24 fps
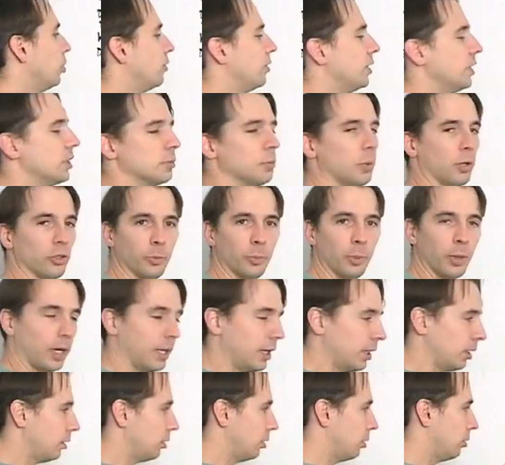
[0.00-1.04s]
these
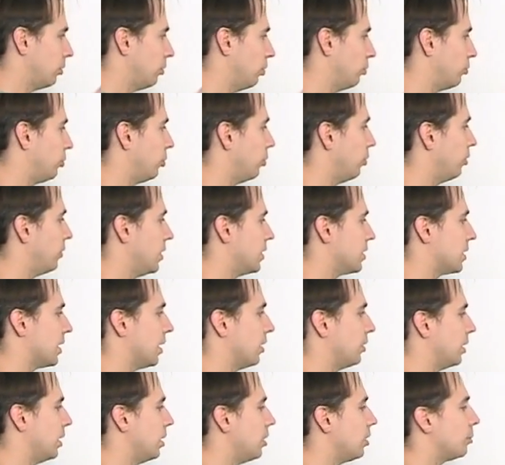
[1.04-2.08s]
multiply. No 2 of these
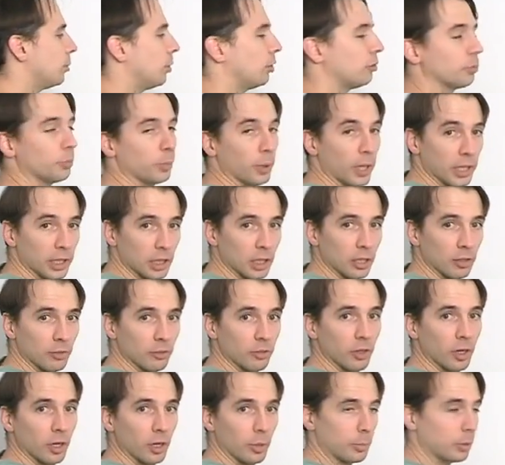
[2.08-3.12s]
down here multiply to give
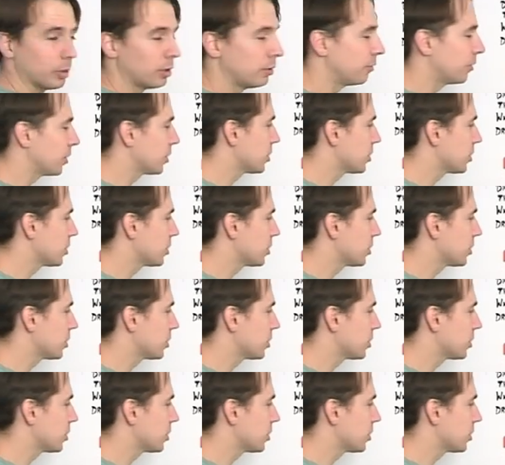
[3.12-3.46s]
a perfect